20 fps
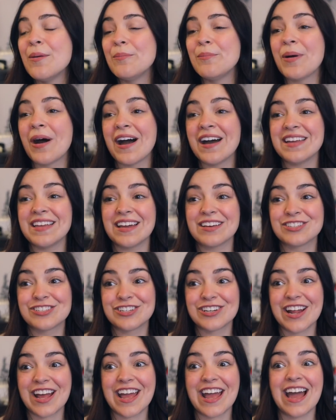But
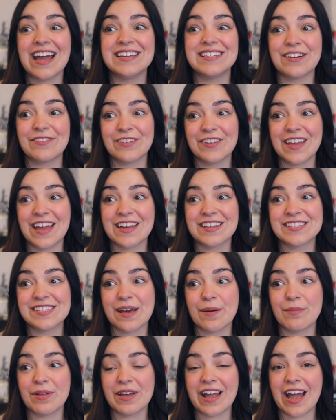yesterday I definitely had
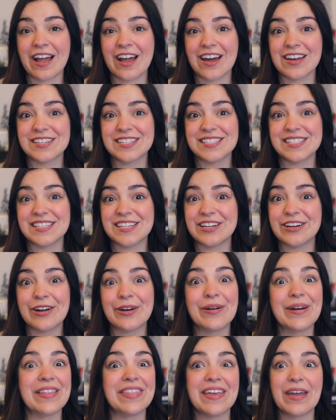some, like I got to
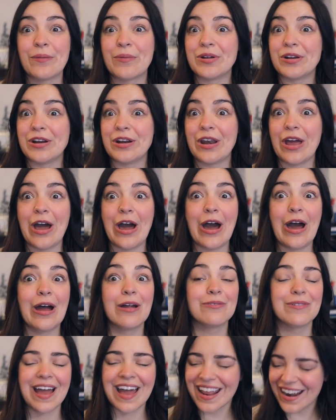zero and they were
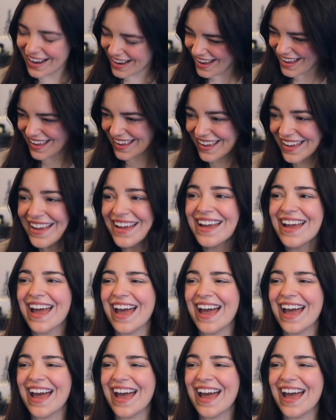not ready.